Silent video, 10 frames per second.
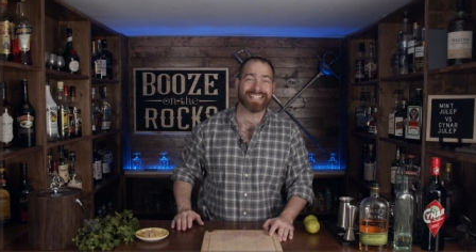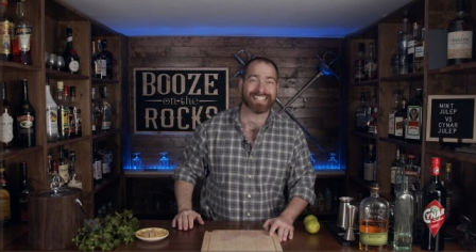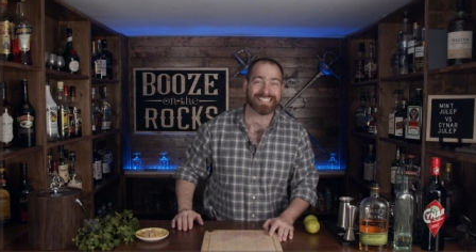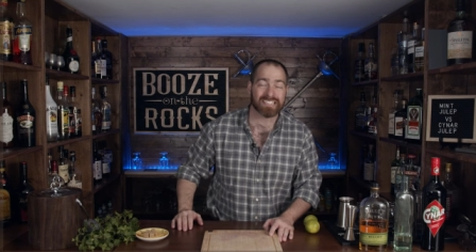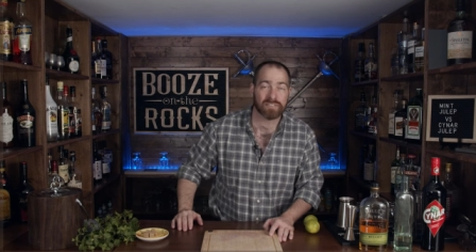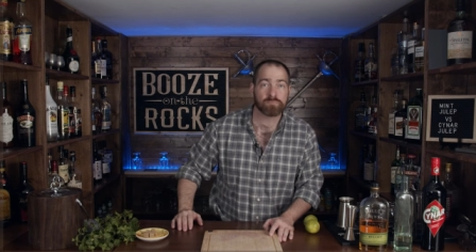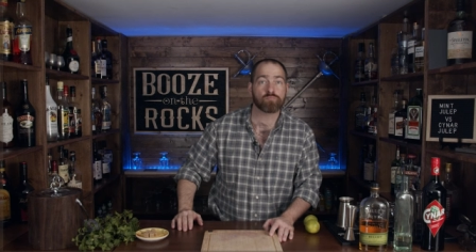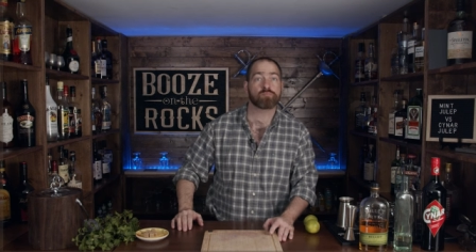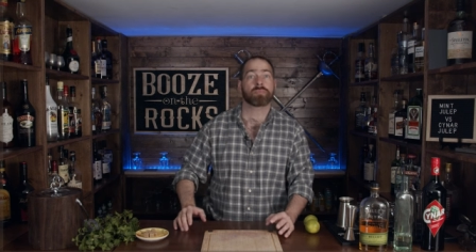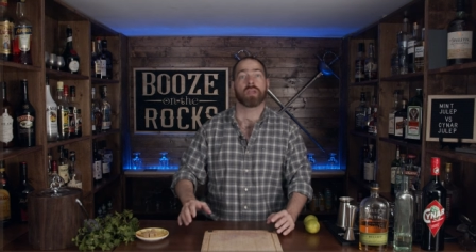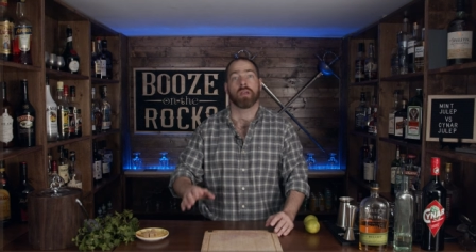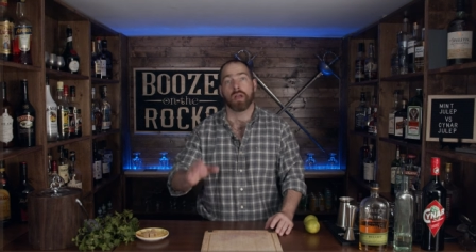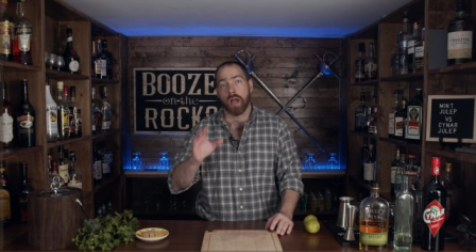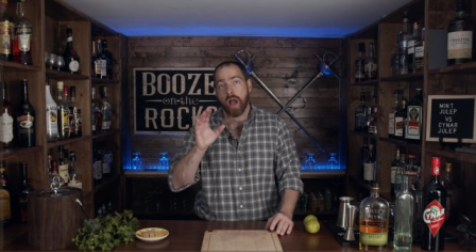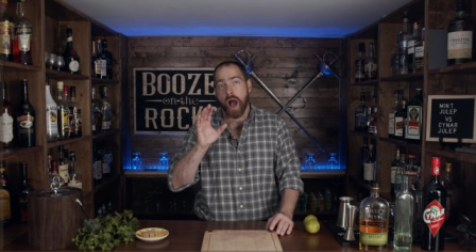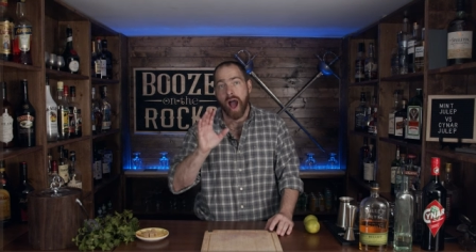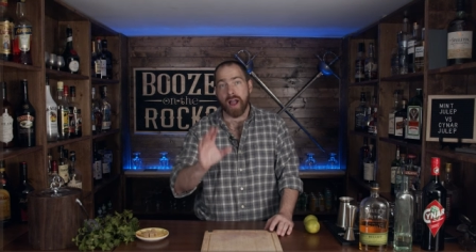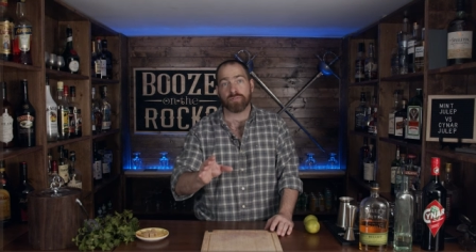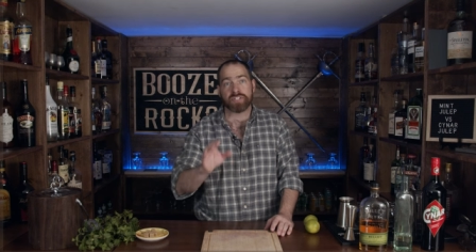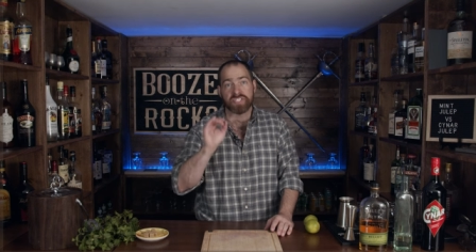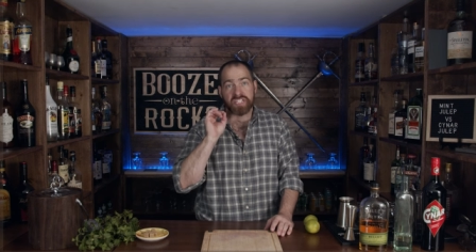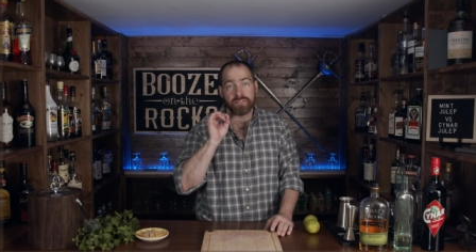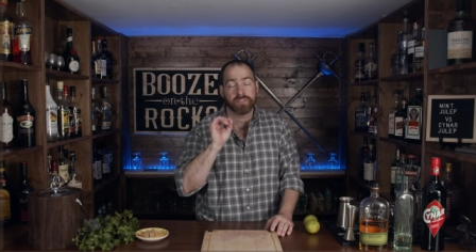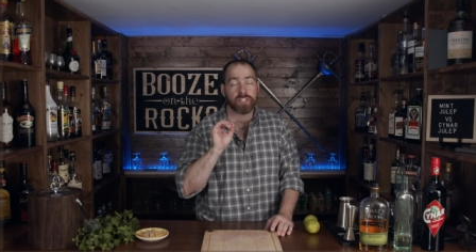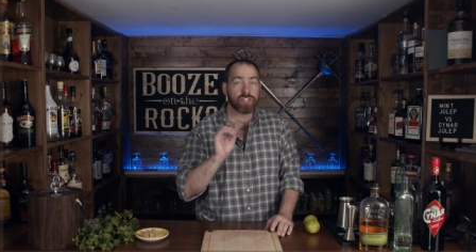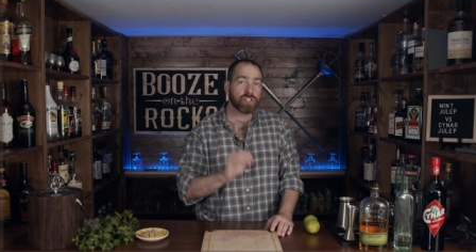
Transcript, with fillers: this. I received